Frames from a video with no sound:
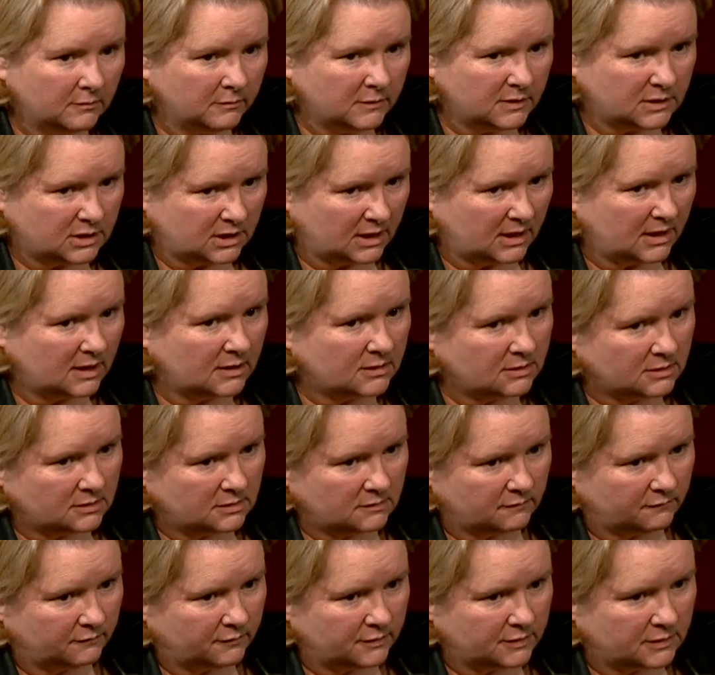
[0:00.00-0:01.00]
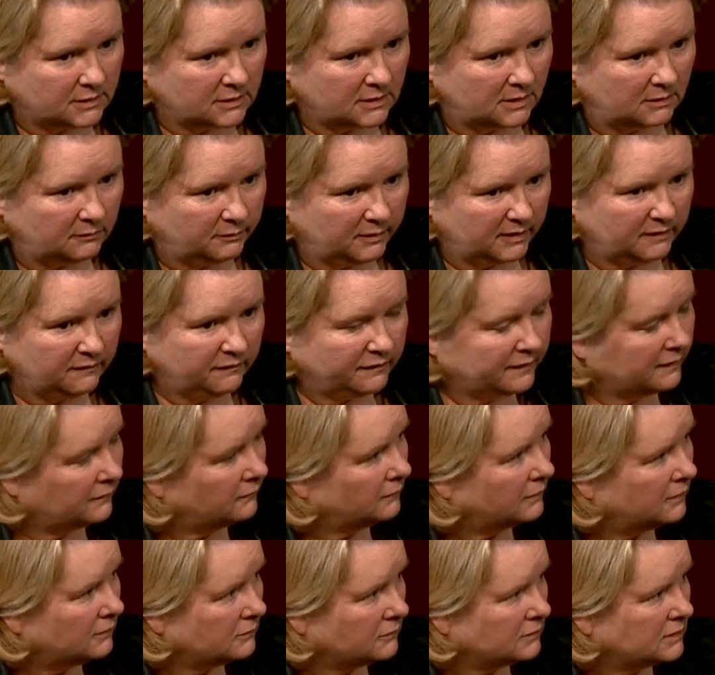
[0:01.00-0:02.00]
them the charges of which they'd been
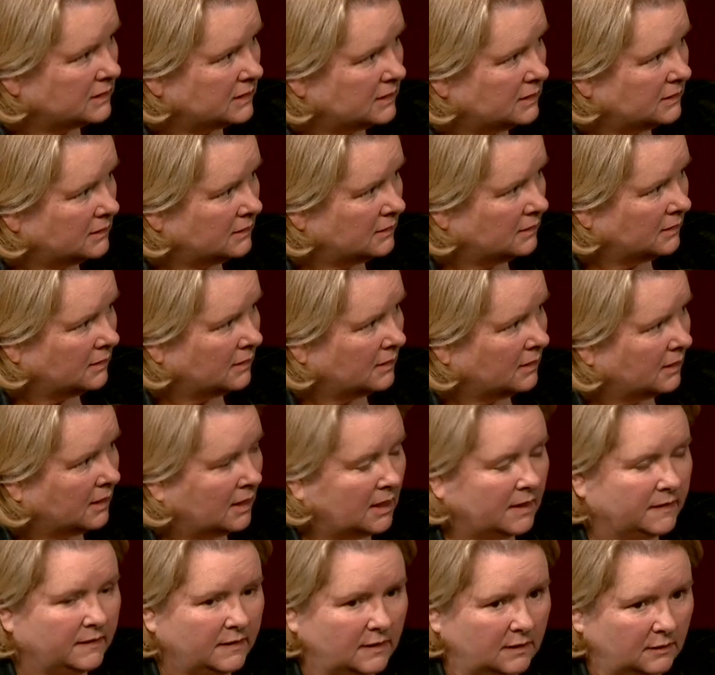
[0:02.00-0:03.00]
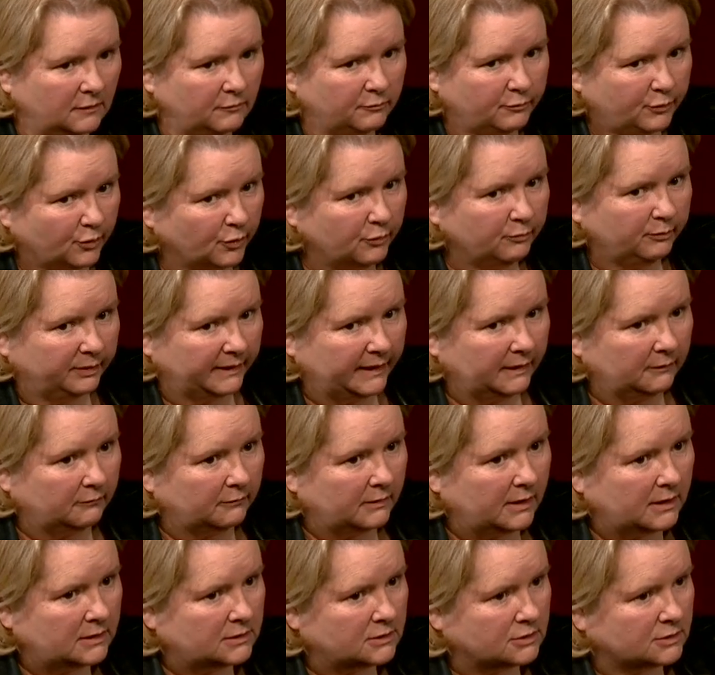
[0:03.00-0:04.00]
found guilty, and then at point blank
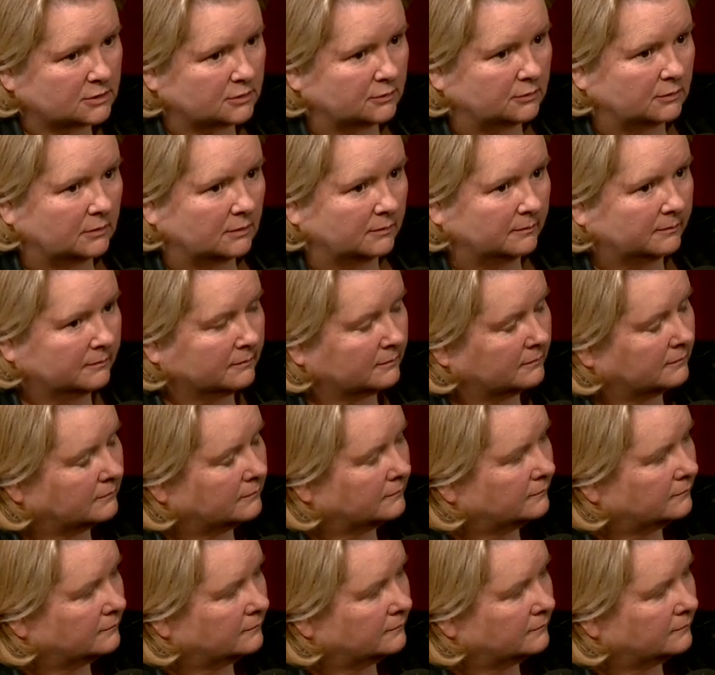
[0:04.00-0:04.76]
range shoot them.